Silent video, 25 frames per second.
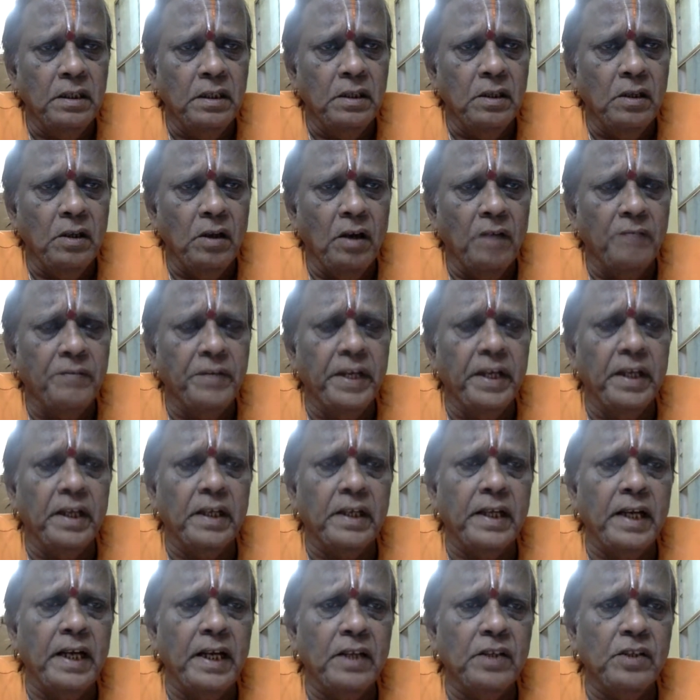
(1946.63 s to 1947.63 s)
of
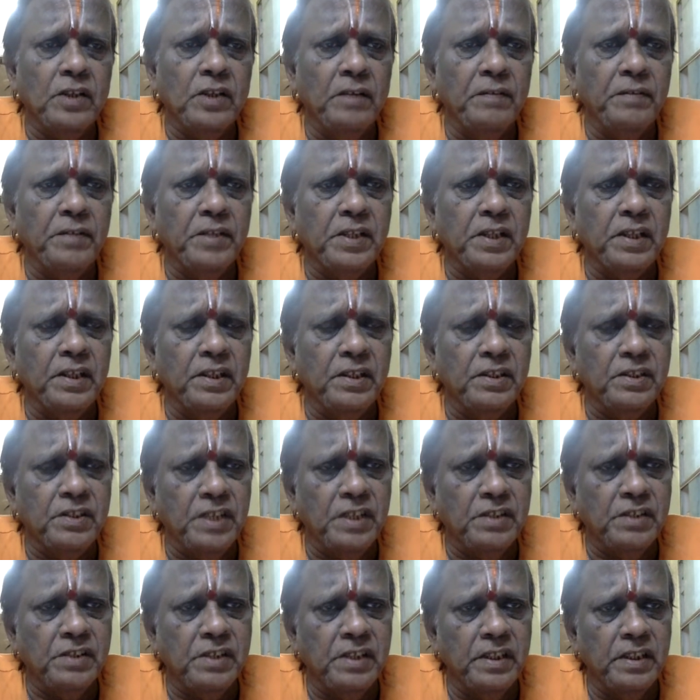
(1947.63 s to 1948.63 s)
the cash officer is
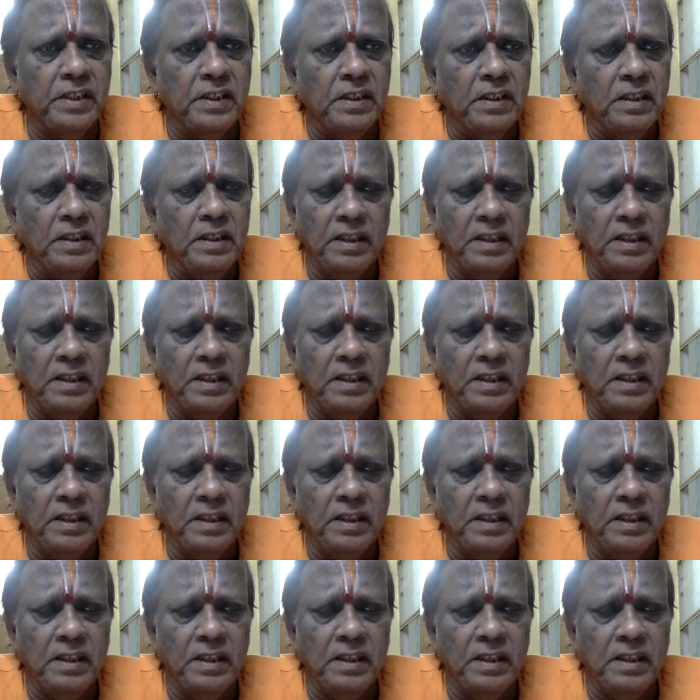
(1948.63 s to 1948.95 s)
tested,